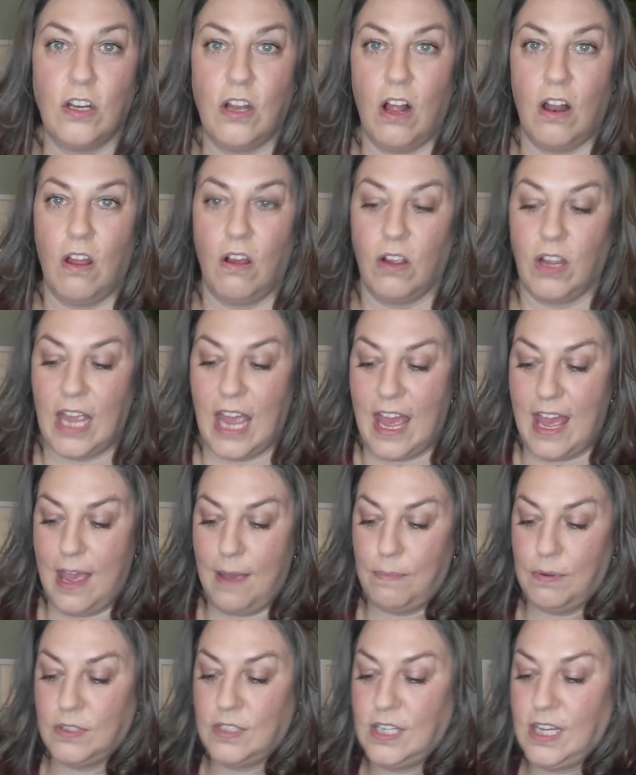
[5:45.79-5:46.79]
no longer
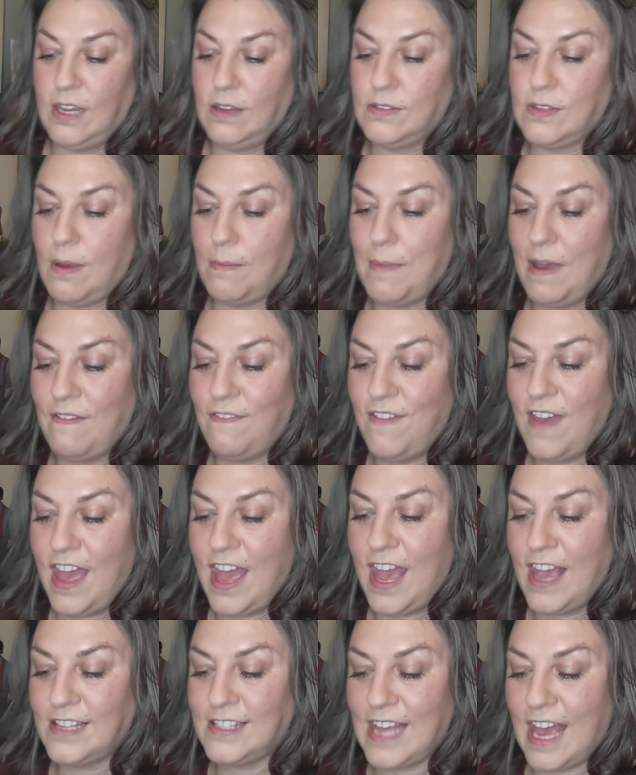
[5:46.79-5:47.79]
able to use on my
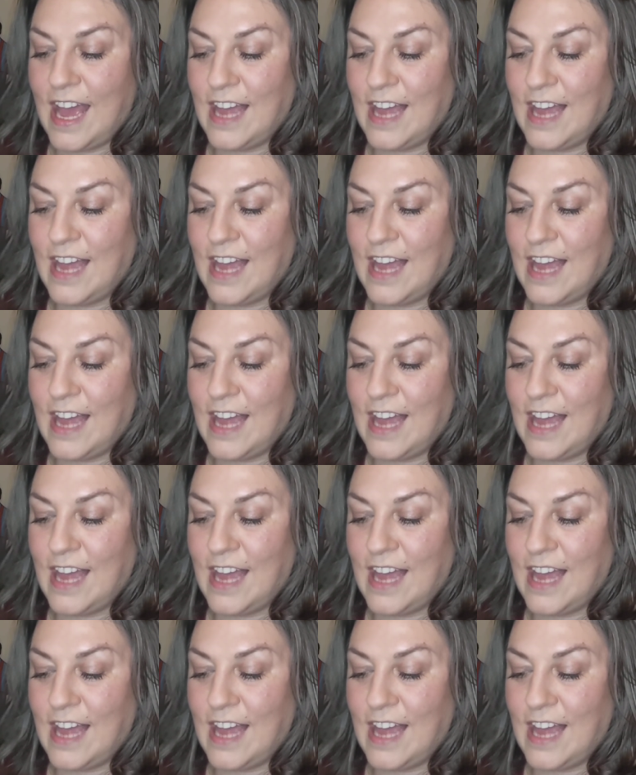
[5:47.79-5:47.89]
face,